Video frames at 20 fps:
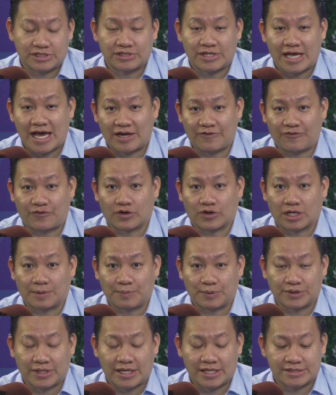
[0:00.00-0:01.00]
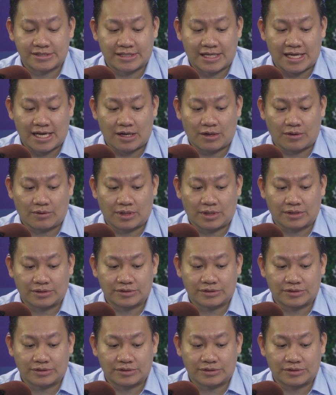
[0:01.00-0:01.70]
had it for a couple of days now.